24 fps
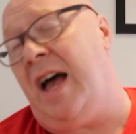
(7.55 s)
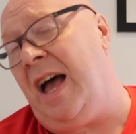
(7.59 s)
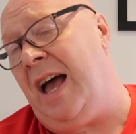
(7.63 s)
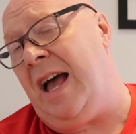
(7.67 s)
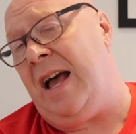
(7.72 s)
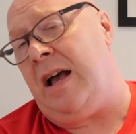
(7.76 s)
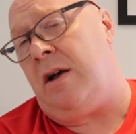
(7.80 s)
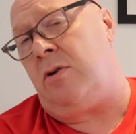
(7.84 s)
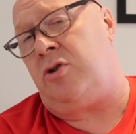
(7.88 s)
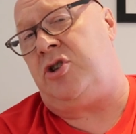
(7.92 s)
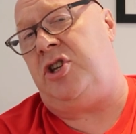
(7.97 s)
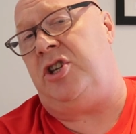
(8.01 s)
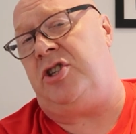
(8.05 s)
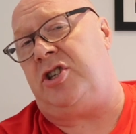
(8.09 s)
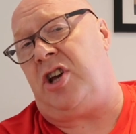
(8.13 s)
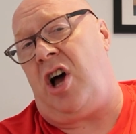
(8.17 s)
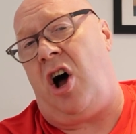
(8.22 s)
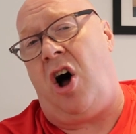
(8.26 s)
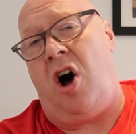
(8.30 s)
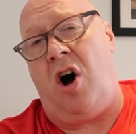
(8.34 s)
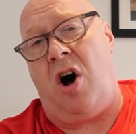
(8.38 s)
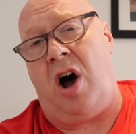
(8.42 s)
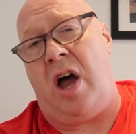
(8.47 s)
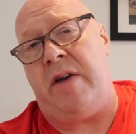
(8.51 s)
The house is a
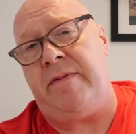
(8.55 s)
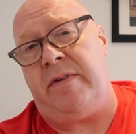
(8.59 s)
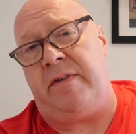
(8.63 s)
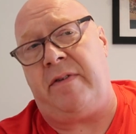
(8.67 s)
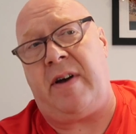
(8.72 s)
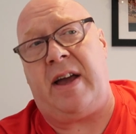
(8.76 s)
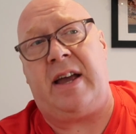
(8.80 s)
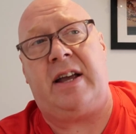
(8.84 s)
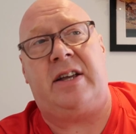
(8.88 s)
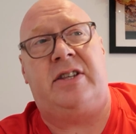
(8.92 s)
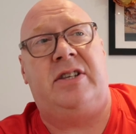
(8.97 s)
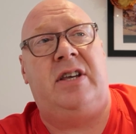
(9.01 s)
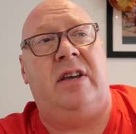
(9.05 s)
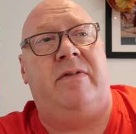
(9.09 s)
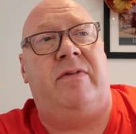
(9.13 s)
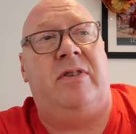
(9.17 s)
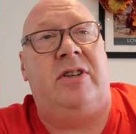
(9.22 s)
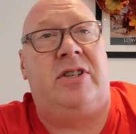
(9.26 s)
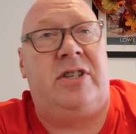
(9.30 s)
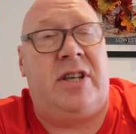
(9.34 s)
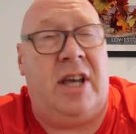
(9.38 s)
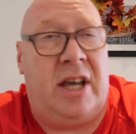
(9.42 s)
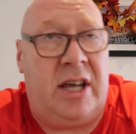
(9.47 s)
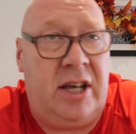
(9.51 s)
hive of
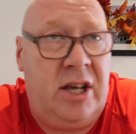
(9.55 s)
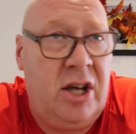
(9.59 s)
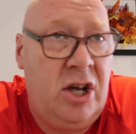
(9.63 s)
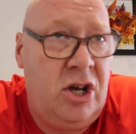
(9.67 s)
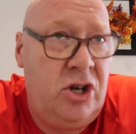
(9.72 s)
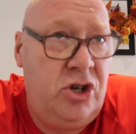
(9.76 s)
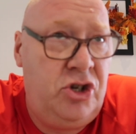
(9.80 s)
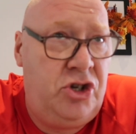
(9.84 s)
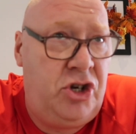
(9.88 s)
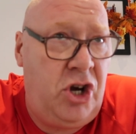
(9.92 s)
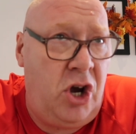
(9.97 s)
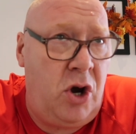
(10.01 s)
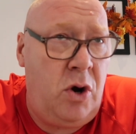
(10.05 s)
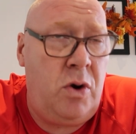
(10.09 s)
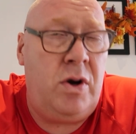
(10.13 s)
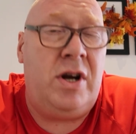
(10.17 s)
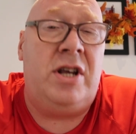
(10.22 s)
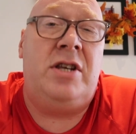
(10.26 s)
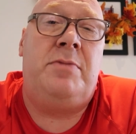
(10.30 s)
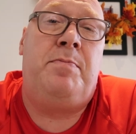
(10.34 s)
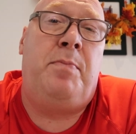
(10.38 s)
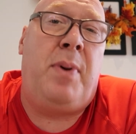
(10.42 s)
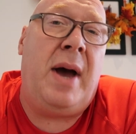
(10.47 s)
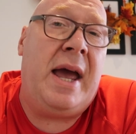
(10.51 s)
activity. June
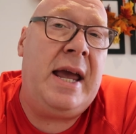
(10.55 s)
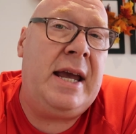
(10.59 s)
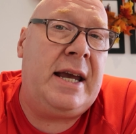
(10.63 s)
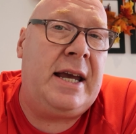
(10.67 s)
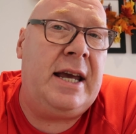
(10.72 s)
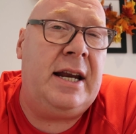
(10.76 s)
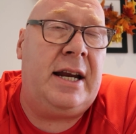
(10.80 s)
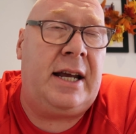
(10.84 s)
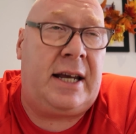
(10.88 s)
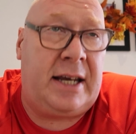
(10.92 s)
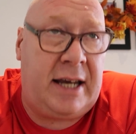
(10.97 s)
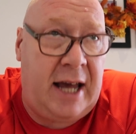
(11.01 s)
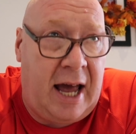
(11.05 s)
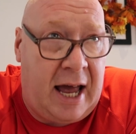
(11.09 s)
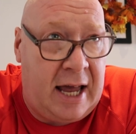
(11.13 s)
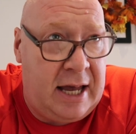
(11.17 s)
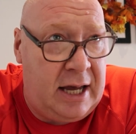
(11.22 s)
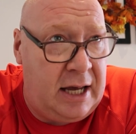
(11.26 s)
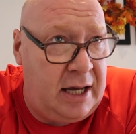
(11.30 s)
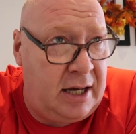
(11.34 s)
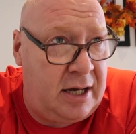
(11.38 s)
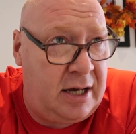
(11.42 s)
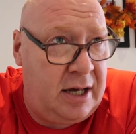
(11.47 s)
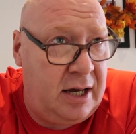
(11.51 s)
is baking a
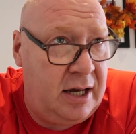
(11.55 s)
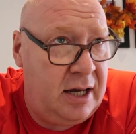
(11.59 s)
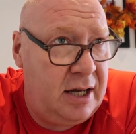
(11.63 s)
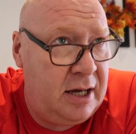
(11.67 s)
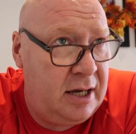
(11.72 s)
cake.